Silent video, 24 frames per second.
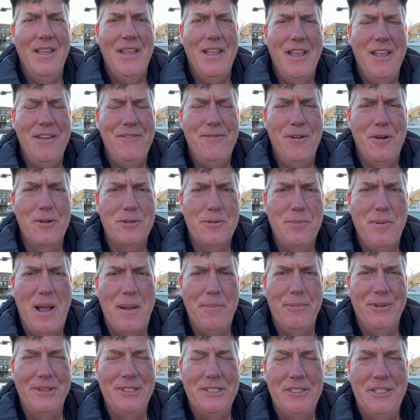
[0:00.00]
Hey folks,
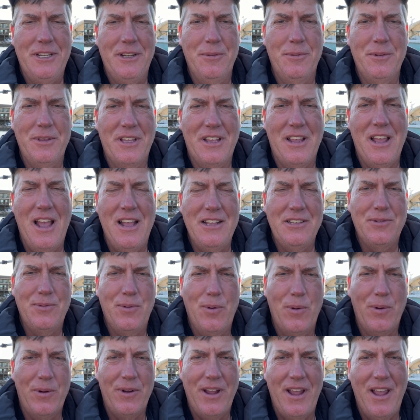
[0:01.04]
Bob Reese here with the Guides
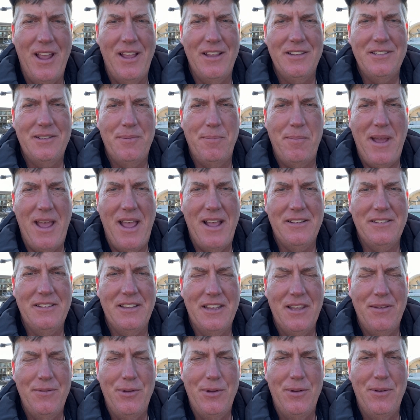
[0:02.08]
Forecast, back to
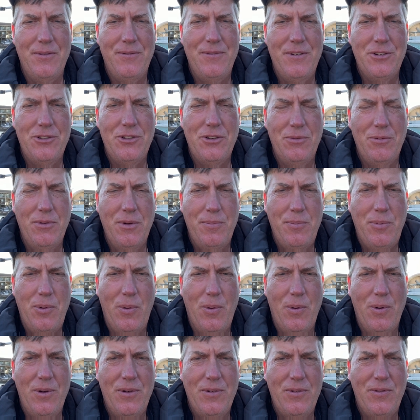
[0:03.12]
give you a fishing
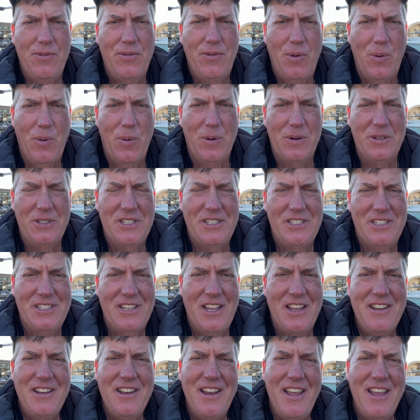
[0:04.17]
report for
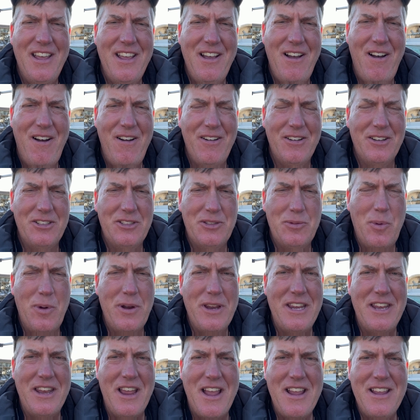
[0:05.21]
Sunday, August
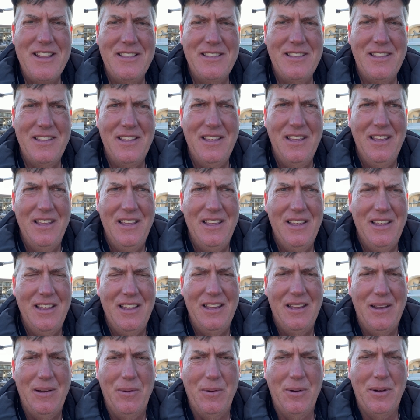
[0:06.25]
29th.
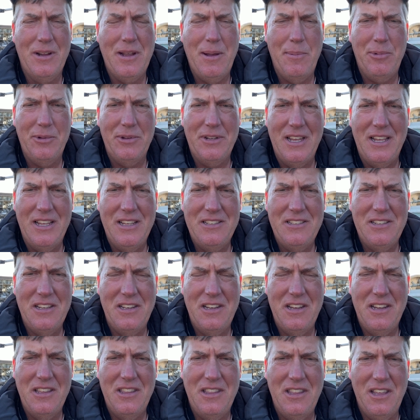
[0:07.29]
We're a couple days
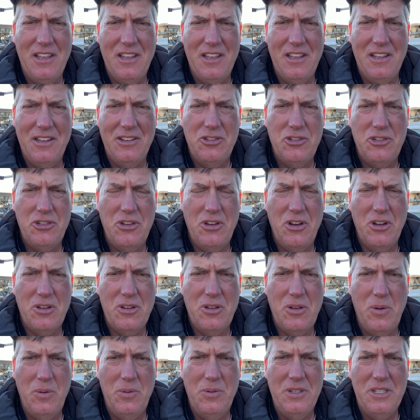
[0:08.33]
into the
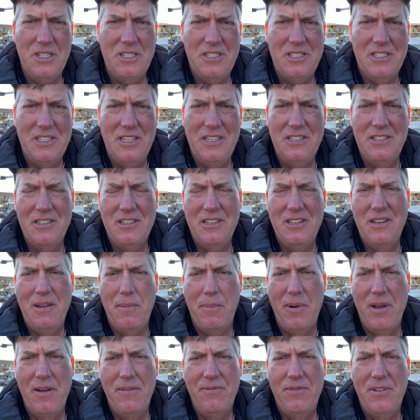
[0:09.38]
Chinook only season
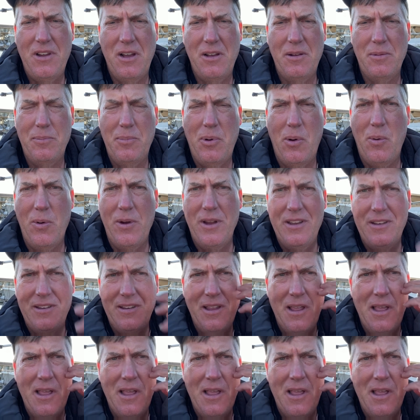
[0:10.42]
above Tongue Point.